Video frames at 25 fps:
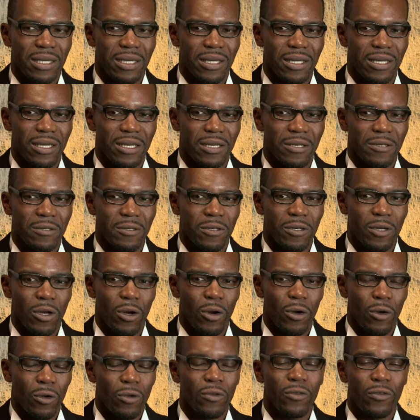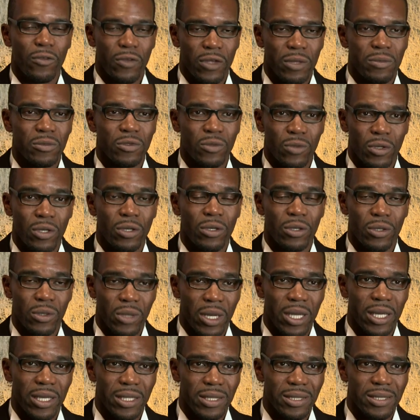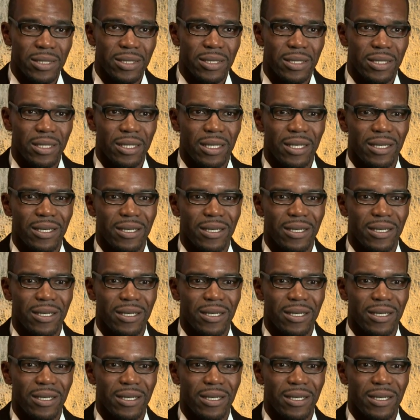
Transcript: uh, all films were great.